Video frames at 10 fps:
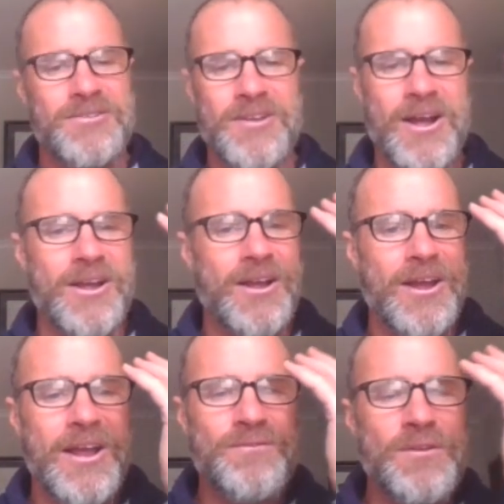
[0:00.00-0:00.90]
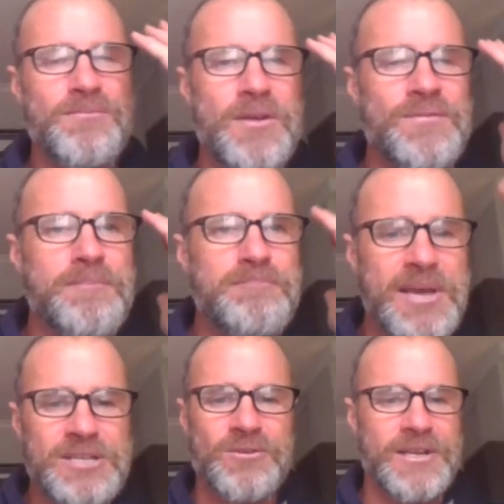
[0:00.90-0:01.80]
So if you're
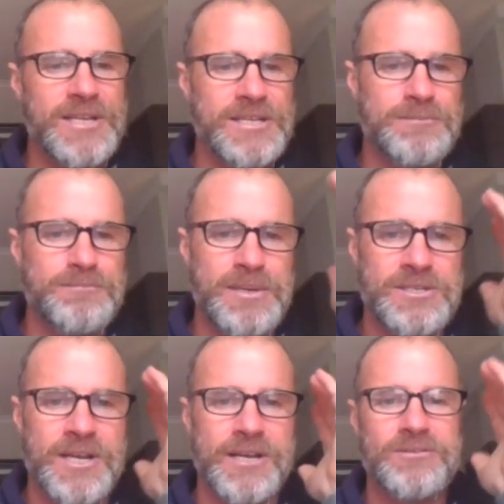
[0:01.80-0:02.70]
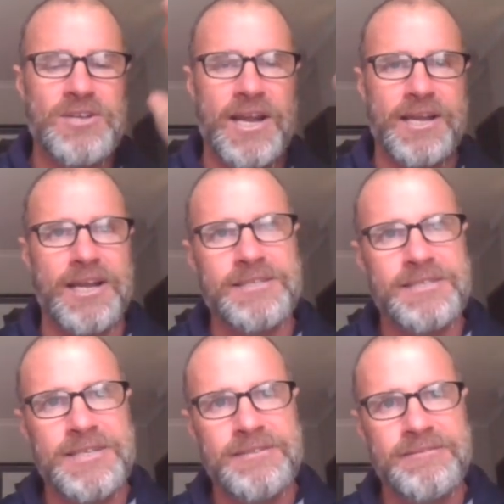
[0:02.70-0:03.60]
picturing this, picture Jack
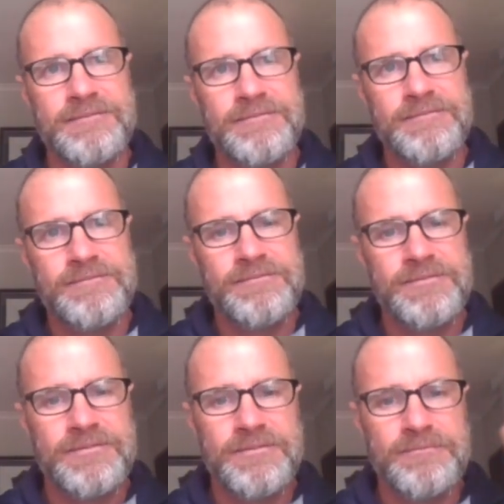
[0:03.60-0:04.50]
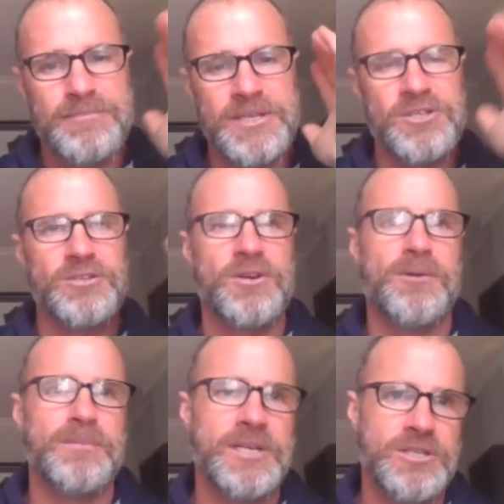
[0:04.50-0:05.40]
Gunston, picture
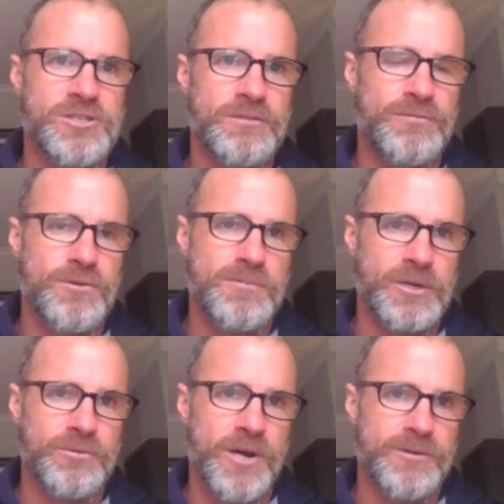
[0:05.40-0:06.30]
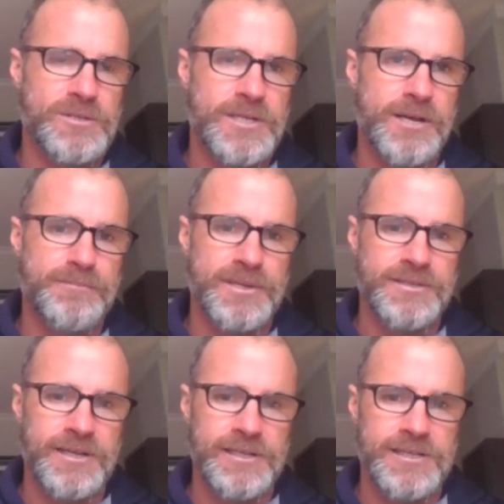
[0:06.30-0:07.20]
Tom Lynch, the former Crow, who's now
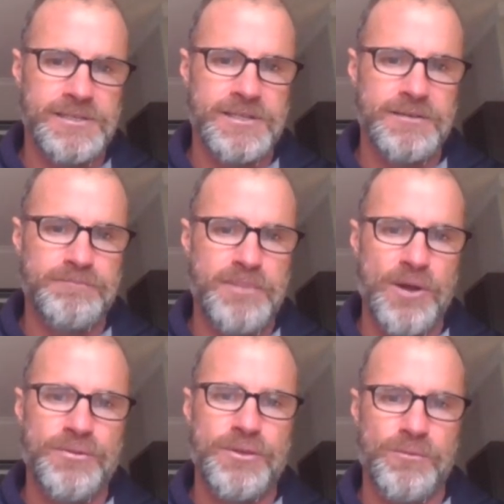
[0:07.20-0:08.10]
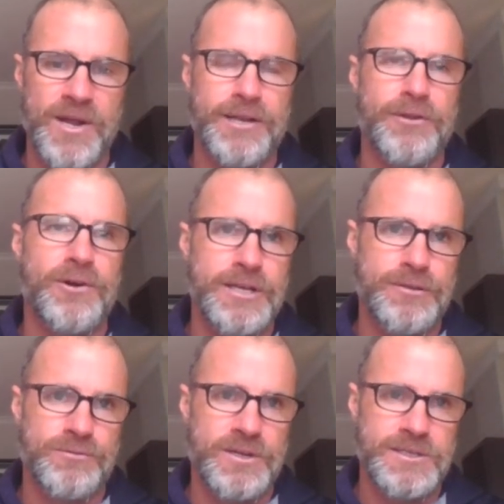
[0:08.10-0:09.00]
been delisted, both at
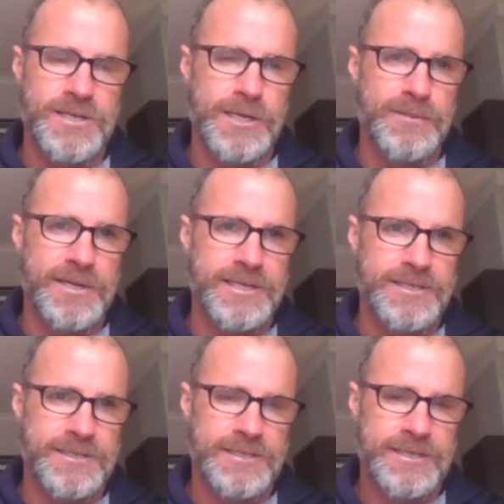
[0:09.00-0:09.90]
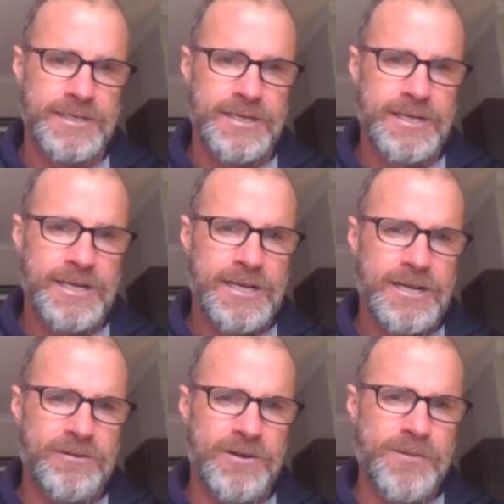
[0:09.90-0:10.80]
193 centimetres.
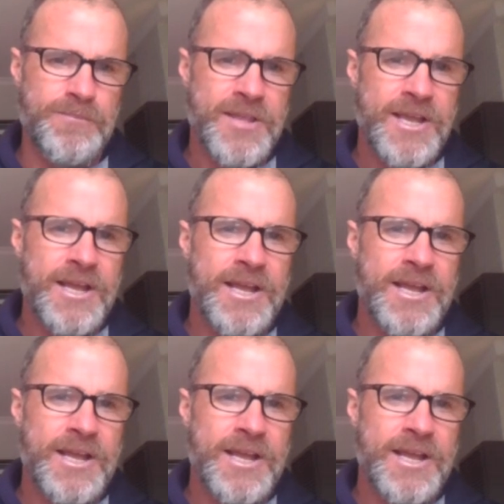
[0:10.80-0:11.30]
All right?